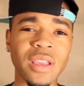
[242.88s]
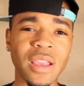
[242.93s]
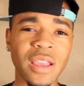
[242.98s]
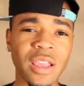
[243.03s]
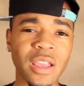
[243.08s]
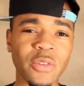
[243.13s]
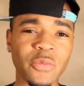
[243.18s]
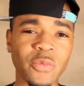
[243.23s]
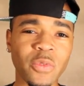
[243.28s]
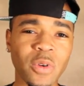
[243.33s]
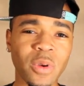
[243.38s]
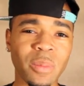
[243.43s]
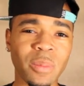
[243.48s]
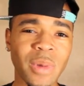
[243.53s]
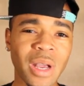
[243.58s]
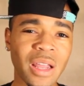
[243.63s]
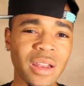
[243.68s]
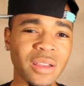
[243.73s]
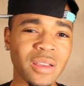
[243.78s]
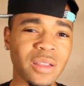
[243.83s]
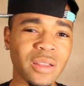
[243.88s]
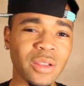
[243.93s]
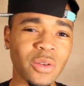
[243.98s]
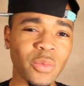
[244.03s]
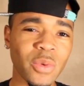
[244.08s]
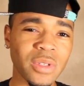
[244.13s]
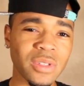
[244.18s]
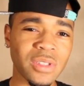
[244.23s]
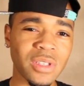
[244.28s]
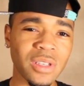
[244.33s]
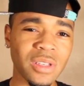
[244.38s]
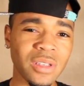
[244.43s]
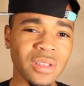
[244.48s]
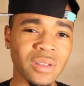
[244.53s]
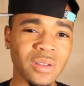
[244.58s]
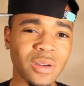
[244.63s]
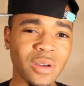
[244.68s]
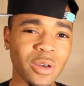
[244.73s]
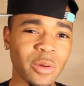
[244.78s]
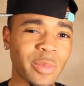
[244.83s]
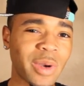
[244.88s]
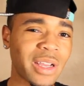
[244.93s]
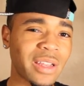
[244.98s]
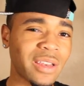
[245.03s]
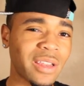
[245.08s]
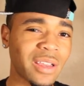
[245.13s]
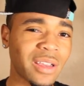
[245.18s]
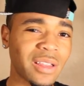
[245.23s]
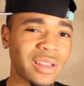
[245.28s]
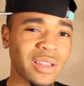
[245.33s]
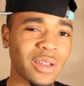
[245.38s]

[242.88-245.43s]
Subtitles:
got head from Monica Lewinsky or my nigga